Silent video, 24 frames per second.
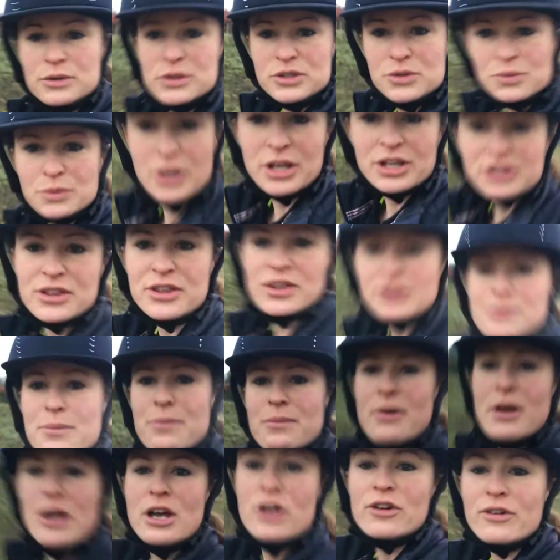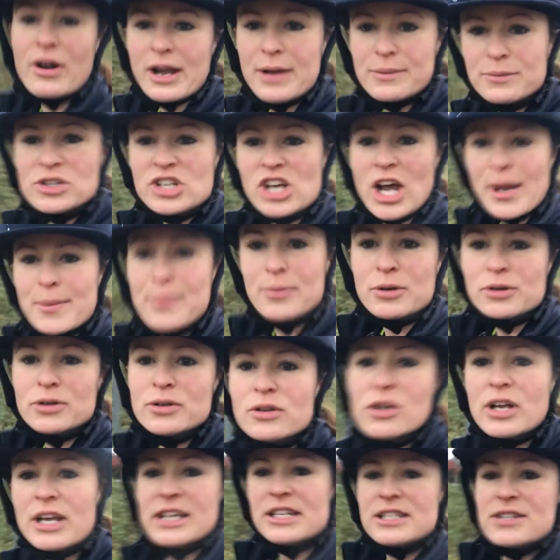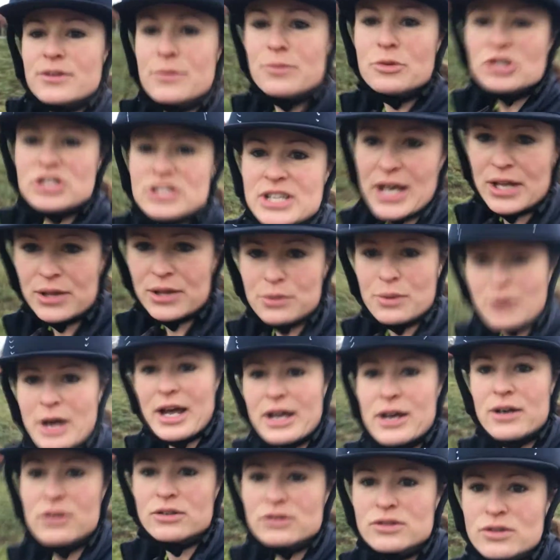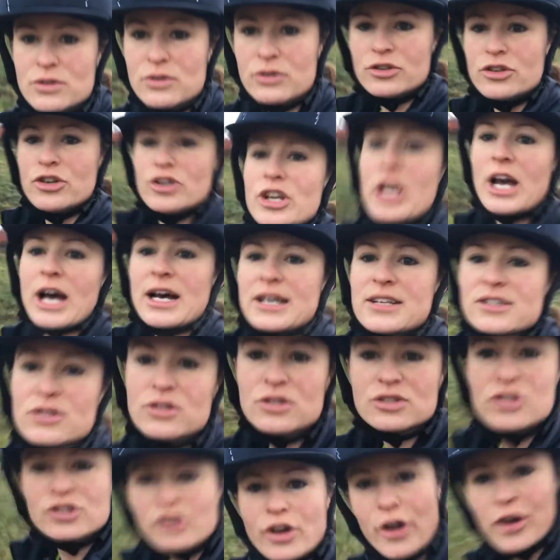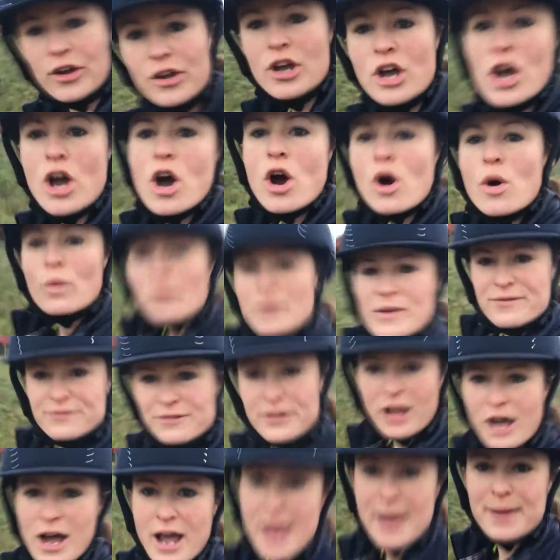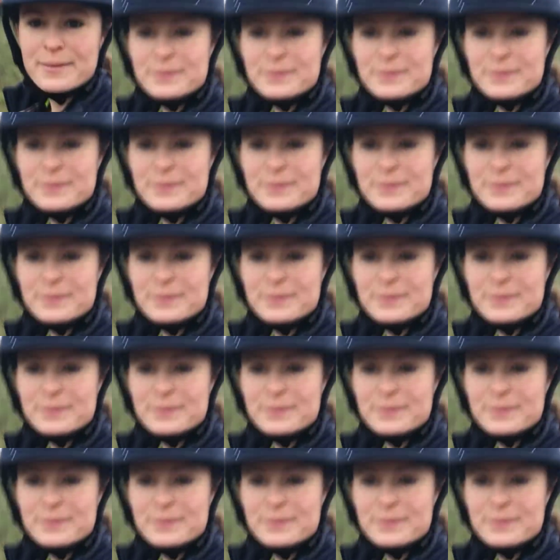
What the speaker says: was with Chapple. He's from New South Wales or Newcastle, so we fly